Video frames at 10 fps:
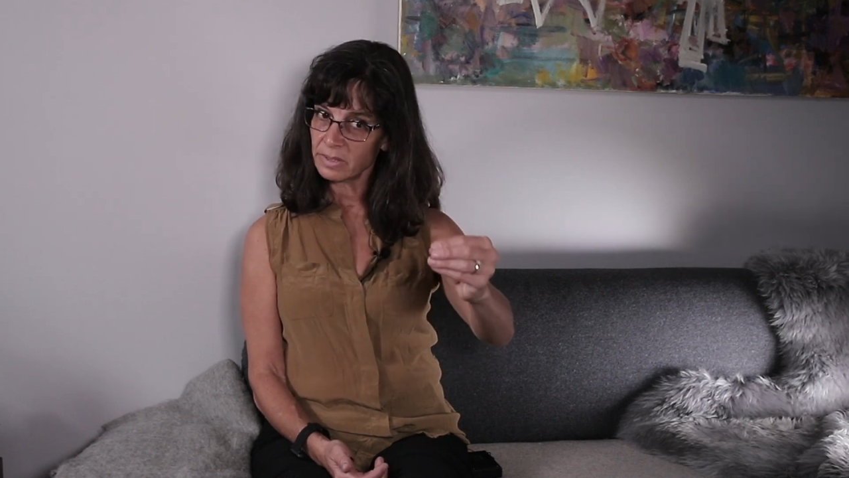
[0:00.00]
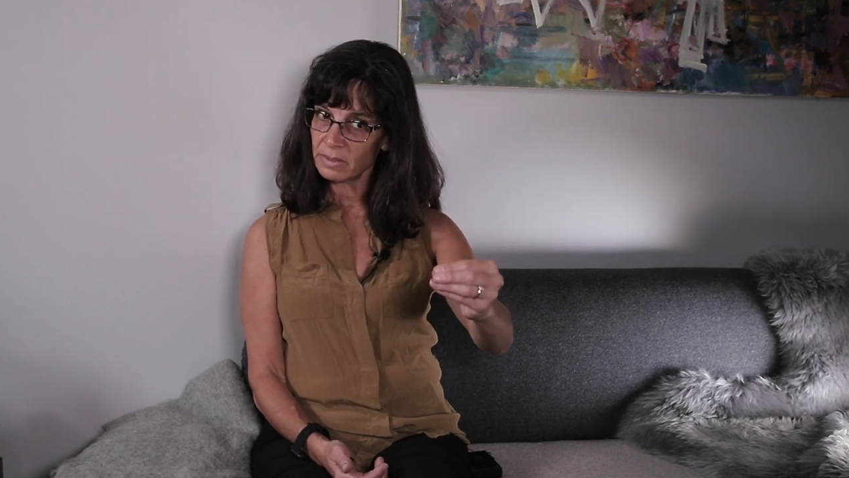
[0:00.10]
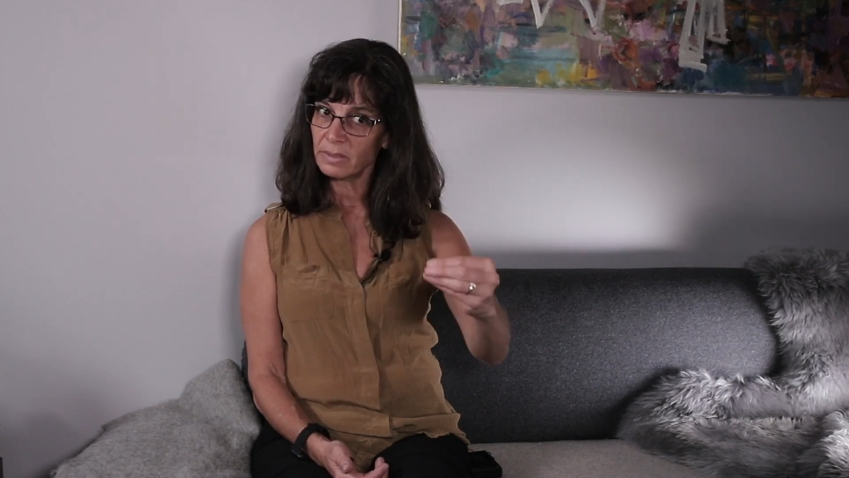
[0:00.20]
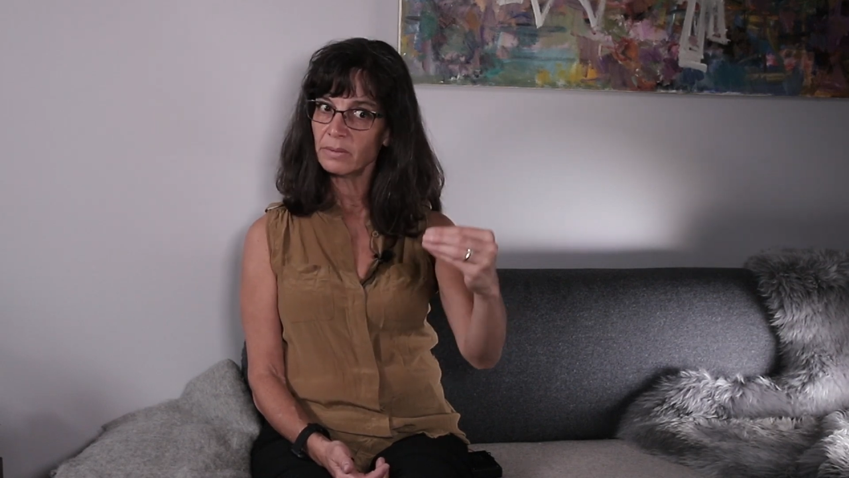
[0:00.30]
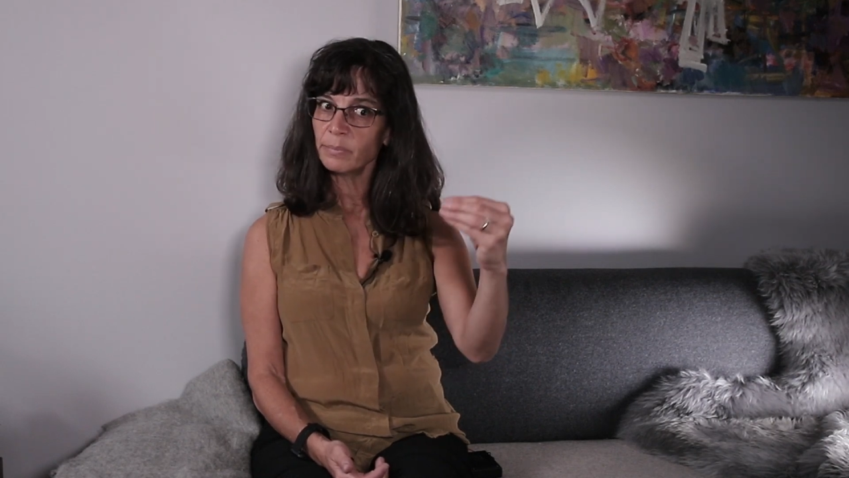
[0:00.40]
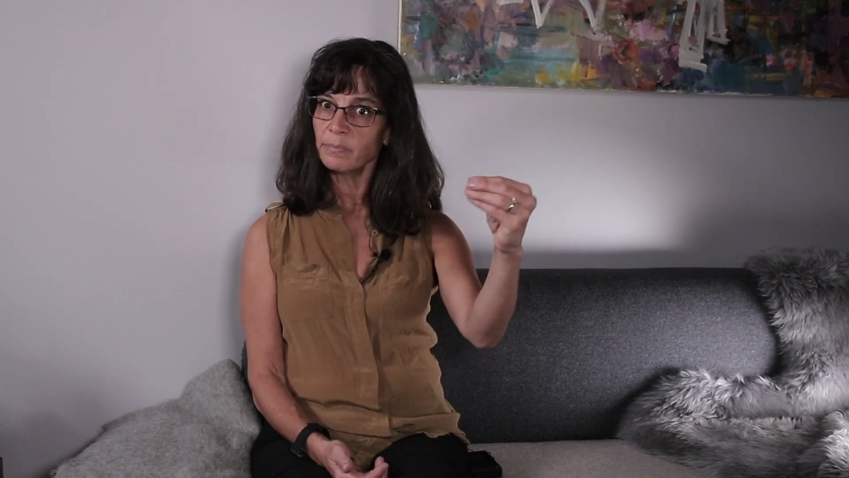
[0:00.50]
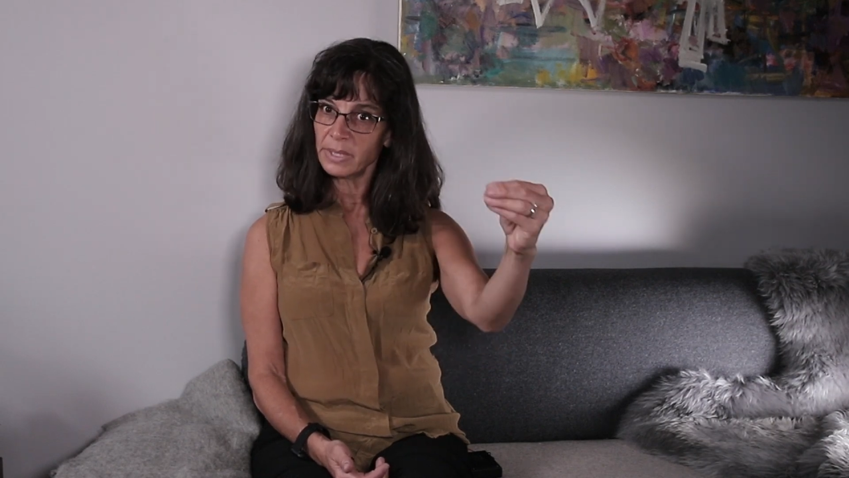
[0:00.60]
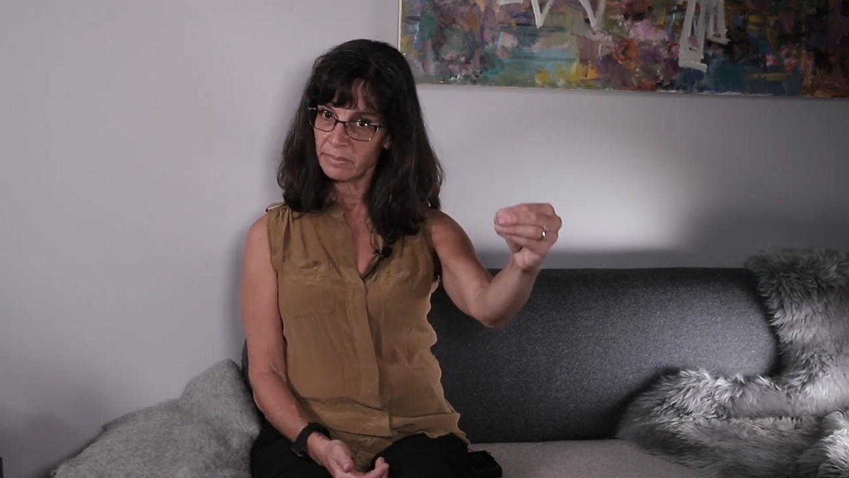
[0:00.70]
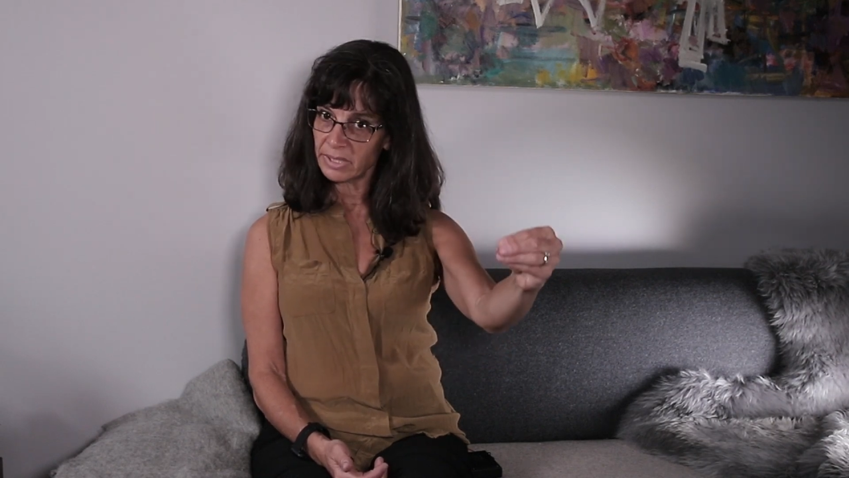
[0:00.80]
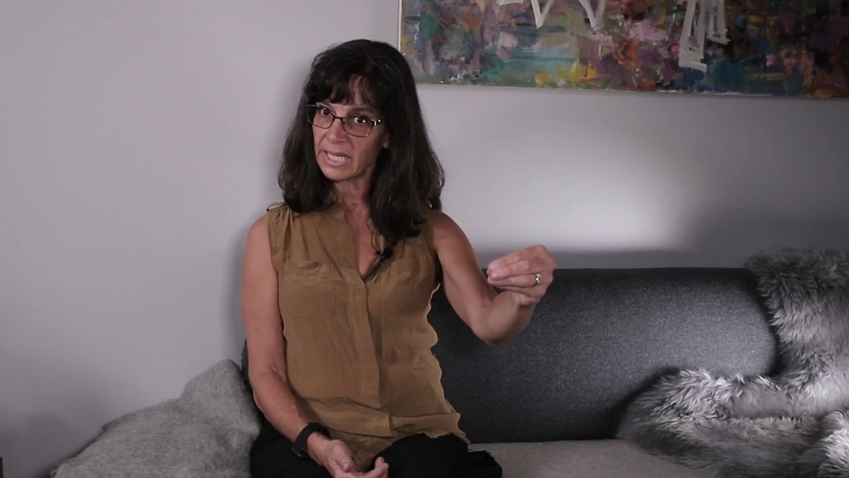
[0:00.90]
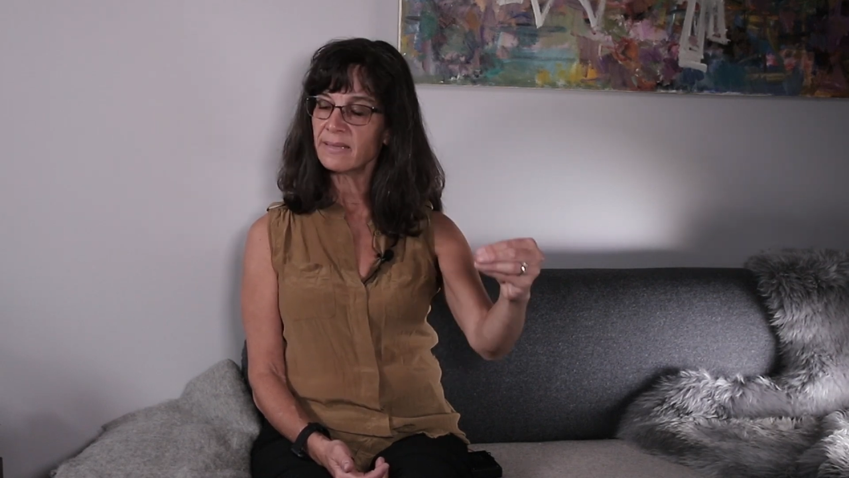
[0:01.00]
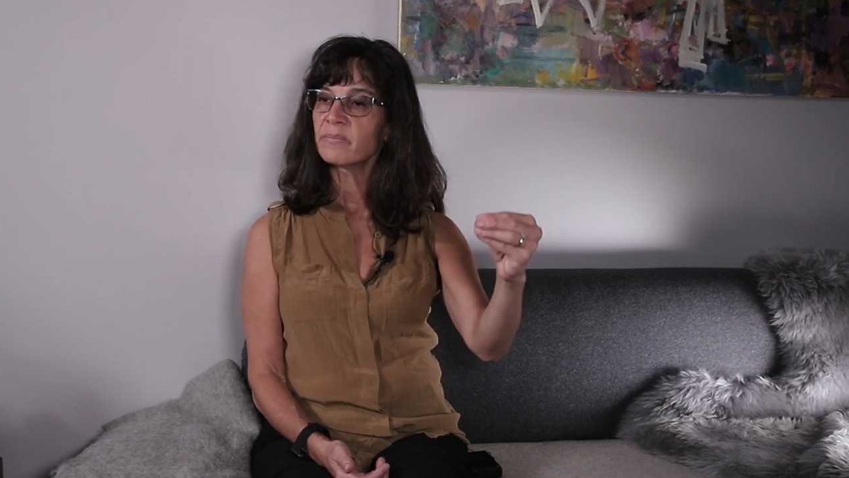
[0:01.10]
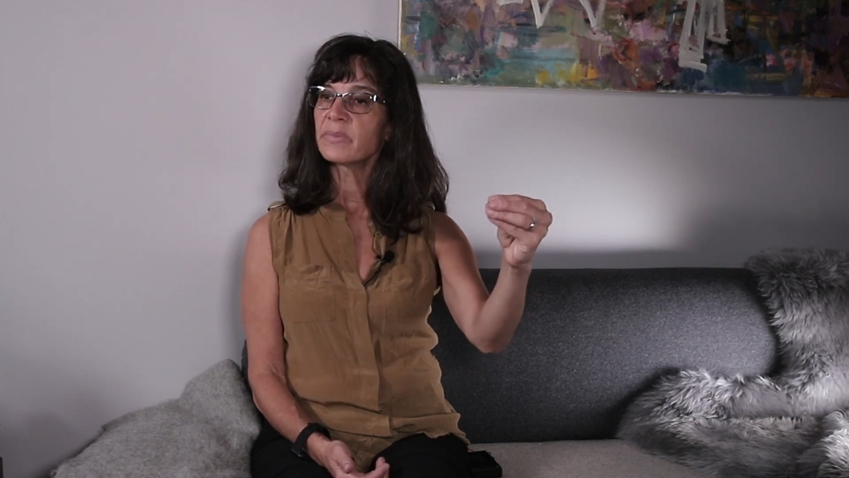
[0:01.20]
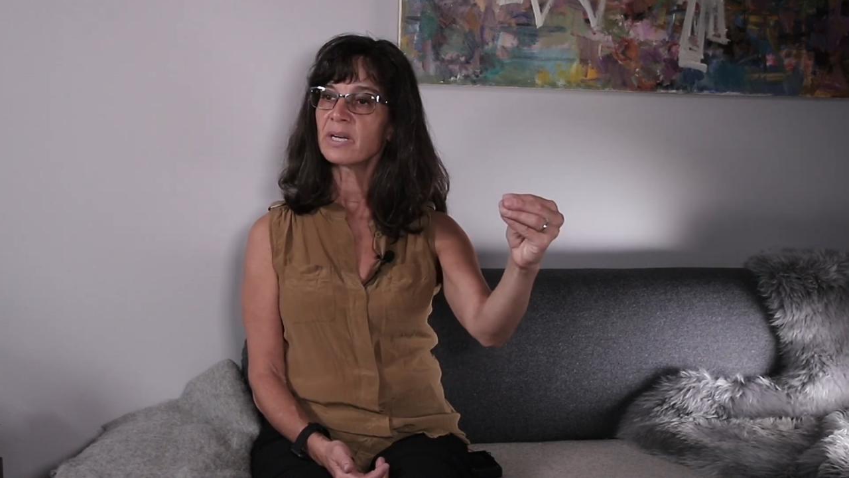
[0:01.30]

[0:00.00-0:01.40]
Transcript: and you'll be able to get them